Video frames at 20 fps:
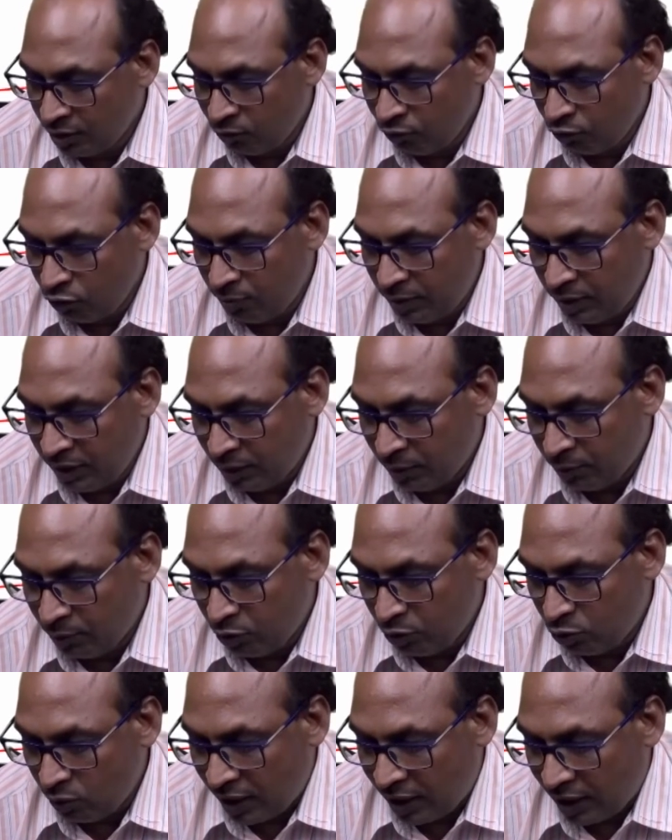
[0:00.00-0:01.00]
we will be
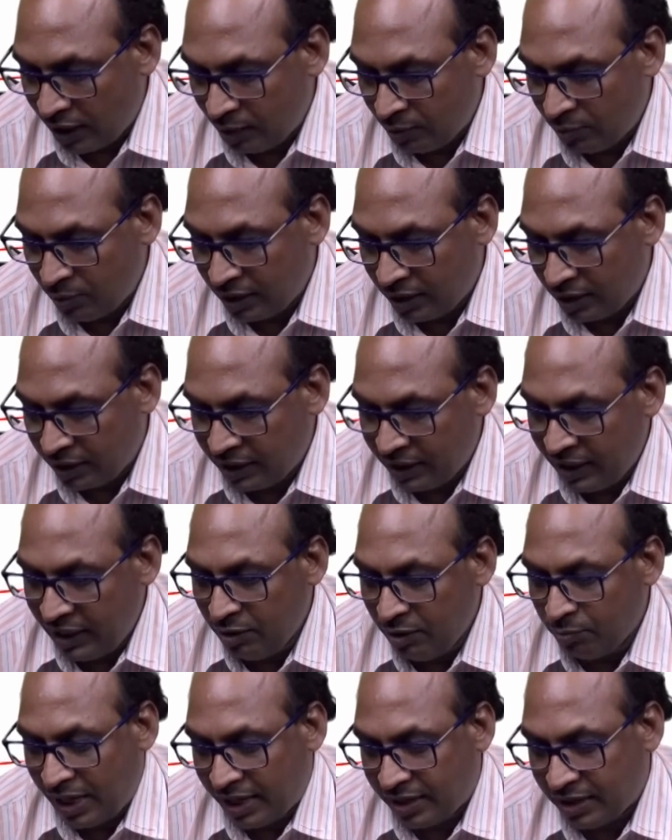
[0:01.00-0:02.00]
able to have
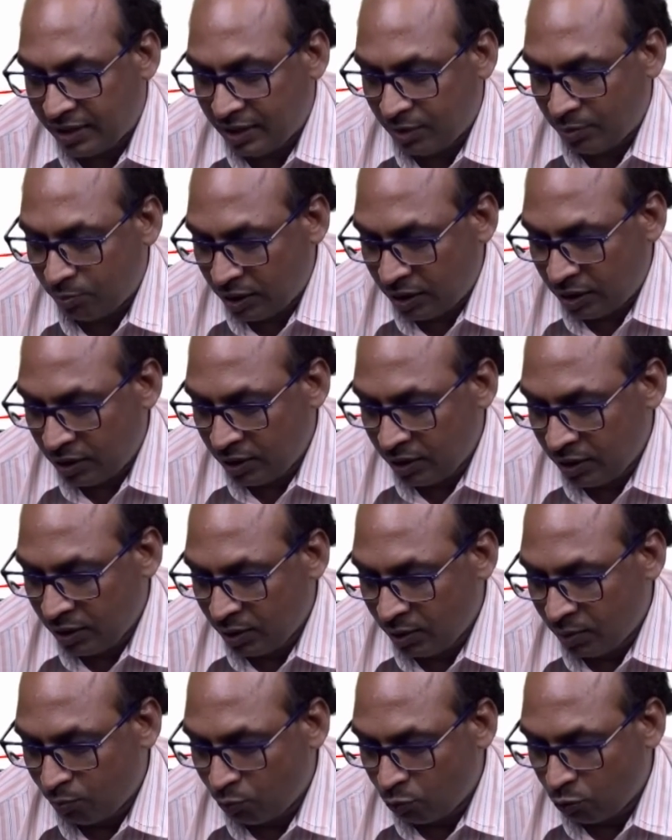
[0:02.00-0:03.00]
again Mach number
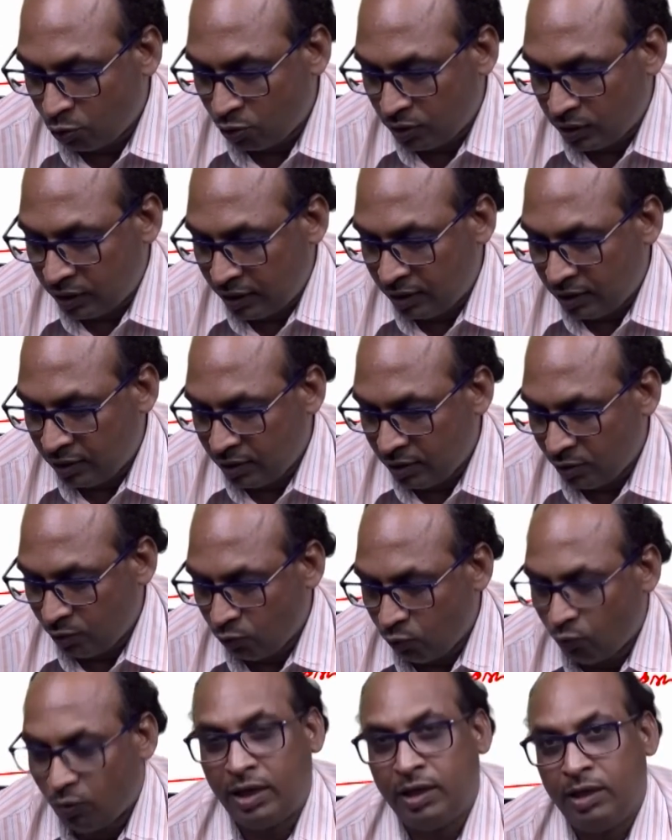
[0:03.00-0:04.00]
more than
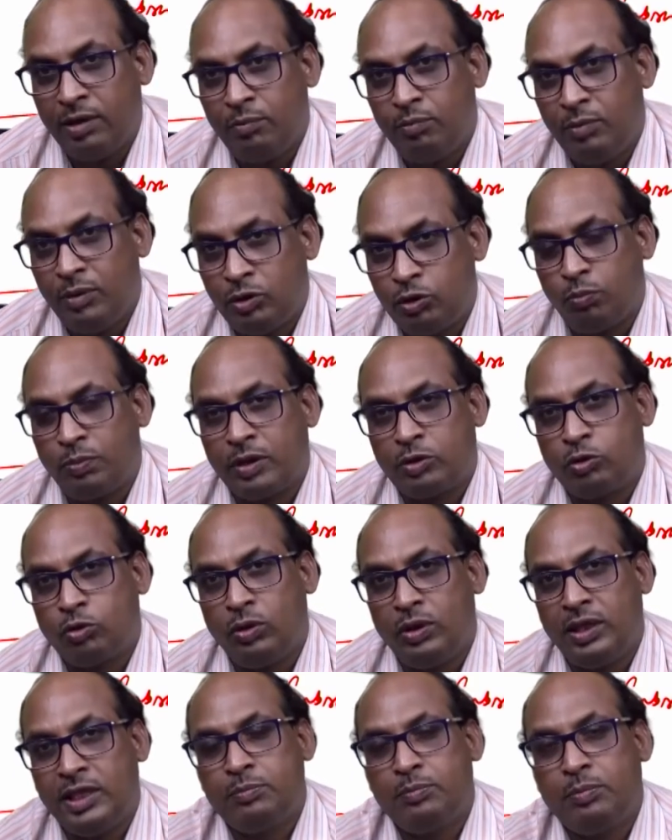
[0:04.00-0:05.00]
1, means
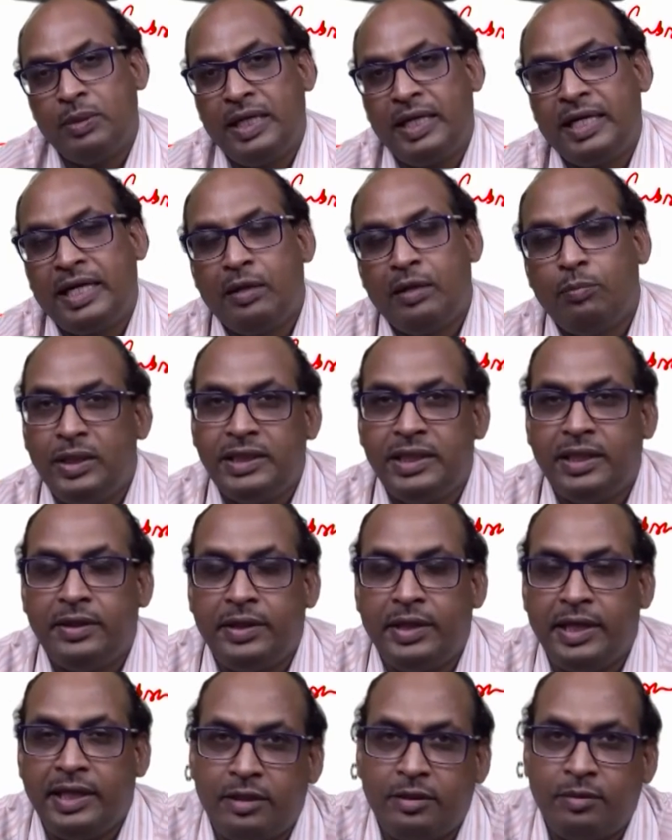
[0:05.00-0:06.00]
supersonic speed can be
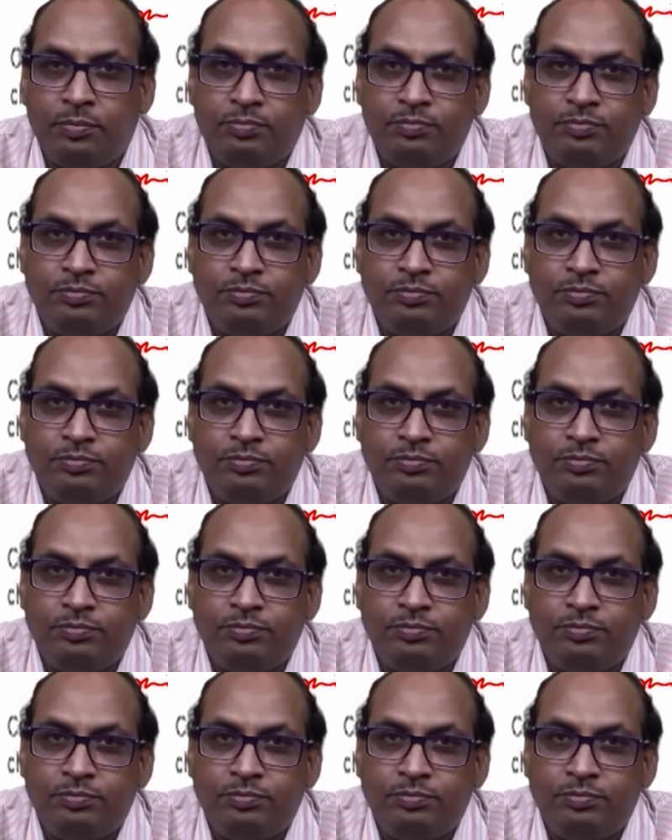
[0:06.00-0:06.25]
generated.